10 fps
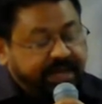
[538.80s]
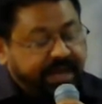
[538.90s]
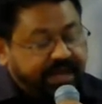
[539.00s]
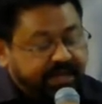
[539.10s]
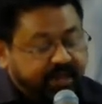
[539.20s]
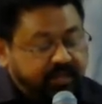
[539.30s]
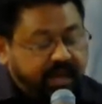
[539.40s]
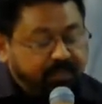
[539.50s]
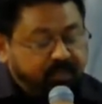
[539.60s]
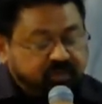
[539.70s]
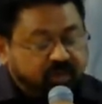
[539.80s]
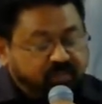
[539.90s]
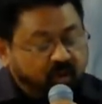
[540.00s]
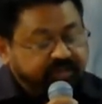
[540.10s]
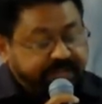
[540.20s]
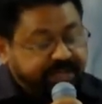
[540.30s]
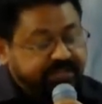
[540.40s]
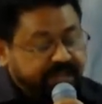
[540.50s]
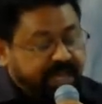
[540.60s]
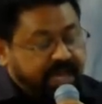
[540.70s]
that another Apostle Paul
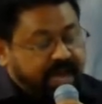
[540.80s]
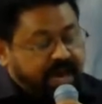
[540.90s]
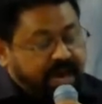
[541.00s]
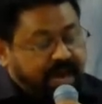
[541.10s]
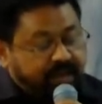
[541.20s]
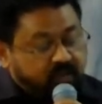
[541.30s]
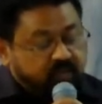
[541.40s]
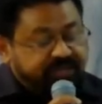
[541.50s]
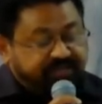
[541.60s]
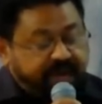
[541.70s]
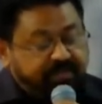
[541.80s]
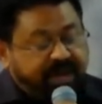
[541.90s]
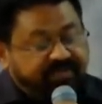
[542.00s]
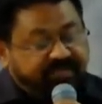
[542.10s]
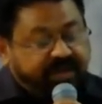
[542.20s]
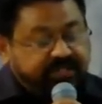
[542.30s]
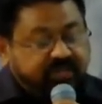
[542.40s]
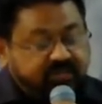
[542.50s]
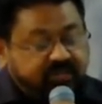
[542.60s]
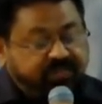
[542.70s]
says, "I crucify my flesh
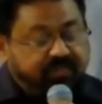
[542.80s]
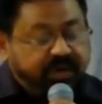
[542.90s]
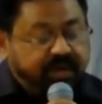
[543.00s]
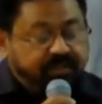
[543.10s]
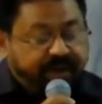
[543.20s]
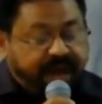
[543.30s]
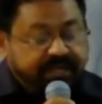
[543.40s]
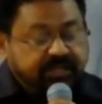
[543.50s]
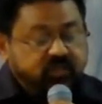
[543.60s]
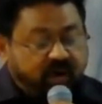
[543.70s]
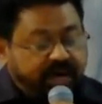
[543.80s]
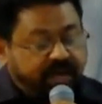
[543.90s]
to practice what I